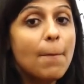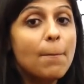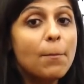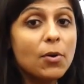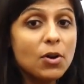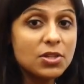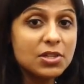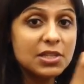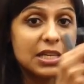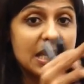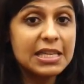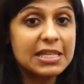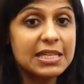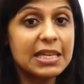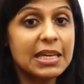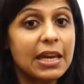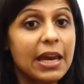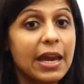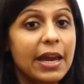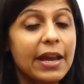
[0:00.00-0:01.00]

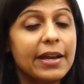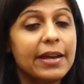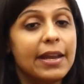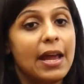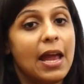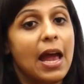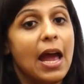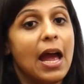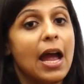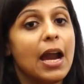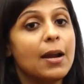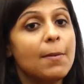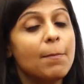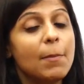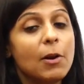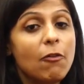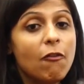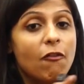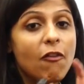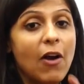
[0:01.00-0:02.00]
processing it and
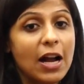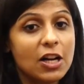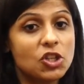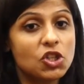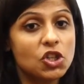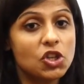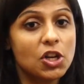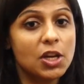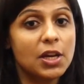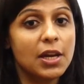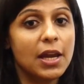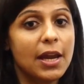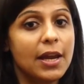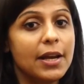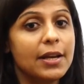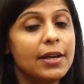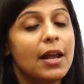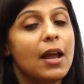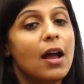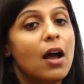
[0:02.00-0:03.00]
manufacturing
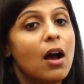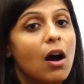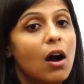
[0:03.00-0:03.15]
it,